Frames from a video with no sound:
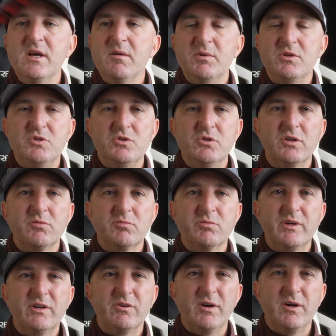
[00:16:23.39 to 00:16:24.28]
but you can
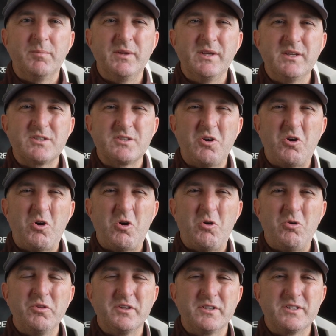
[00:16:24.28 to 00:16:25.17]
regrip these
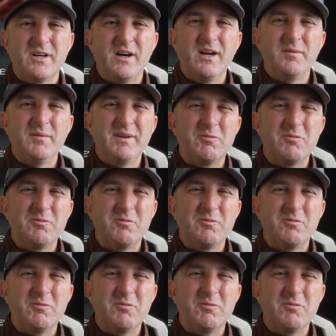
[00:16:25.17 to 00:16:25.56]
all the time.